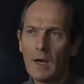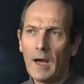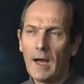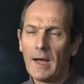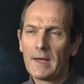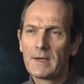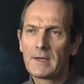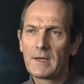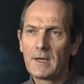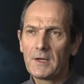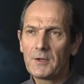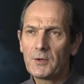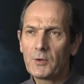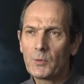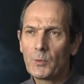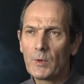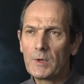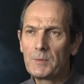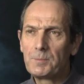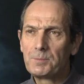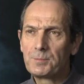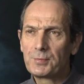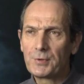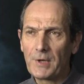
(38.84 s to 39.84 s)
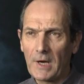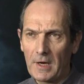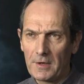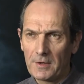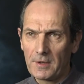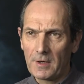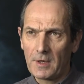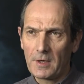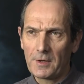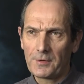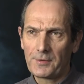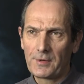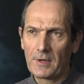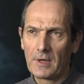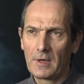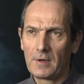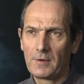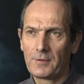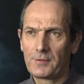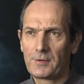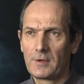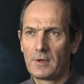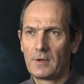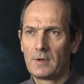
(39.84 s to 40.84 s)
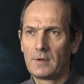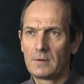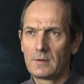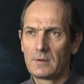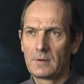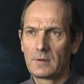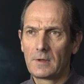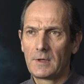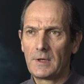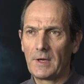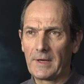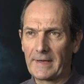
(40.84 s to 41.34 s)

I guess we pride ourselves on